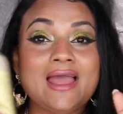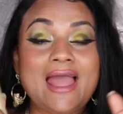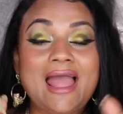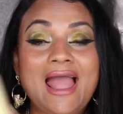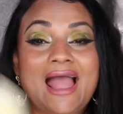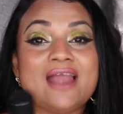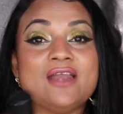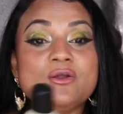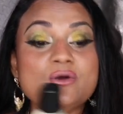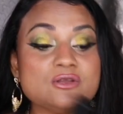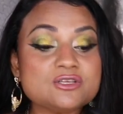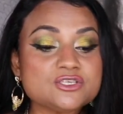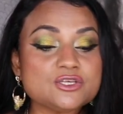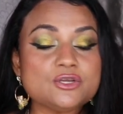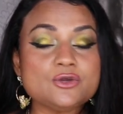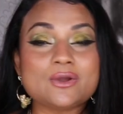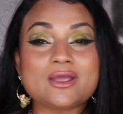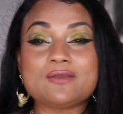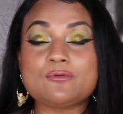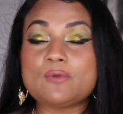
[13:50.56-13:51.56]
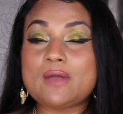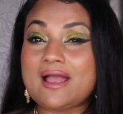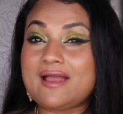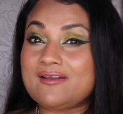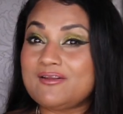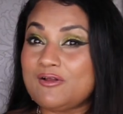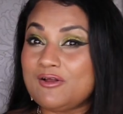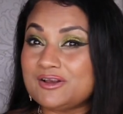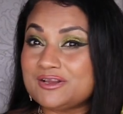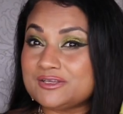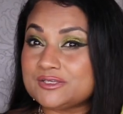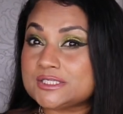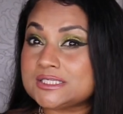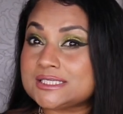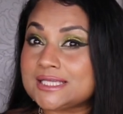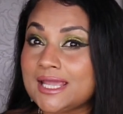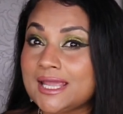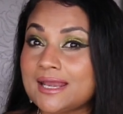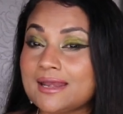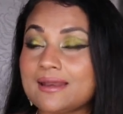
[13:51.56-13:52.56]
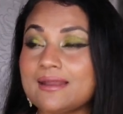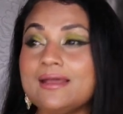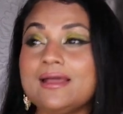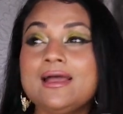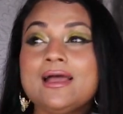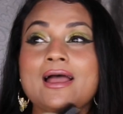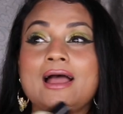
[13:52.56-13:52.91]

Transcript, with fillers: and also you can wear it on your skin